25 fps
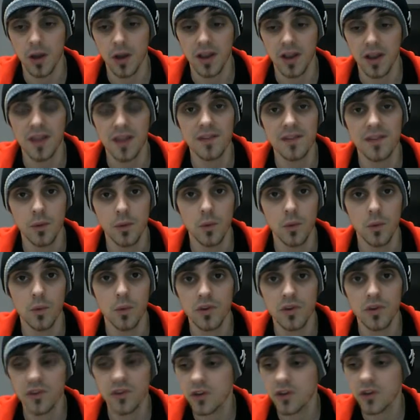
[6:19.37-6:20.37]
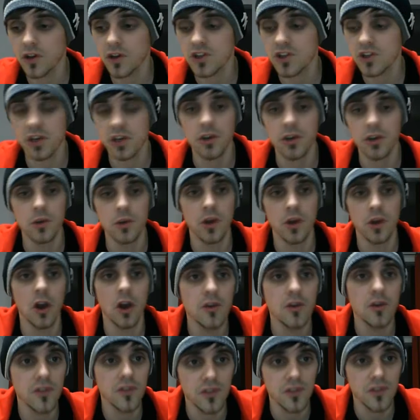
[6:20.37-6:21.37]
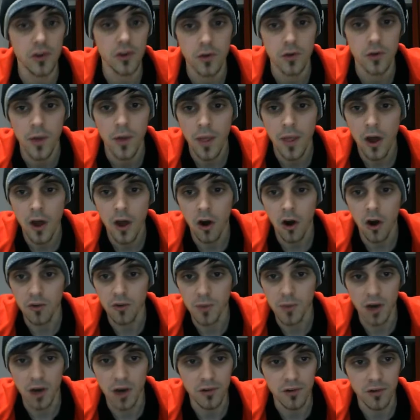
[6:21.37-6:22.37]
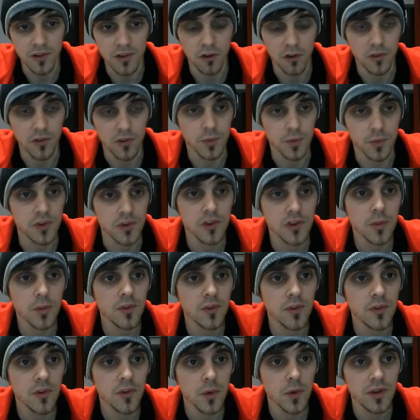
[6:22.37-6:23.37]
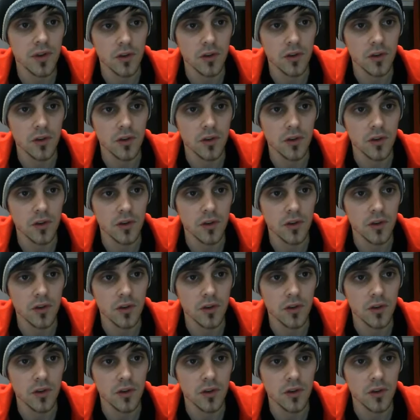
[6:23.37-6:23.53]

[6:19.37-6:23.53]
Okay, so we're just going to show you an overview of my results. But just before we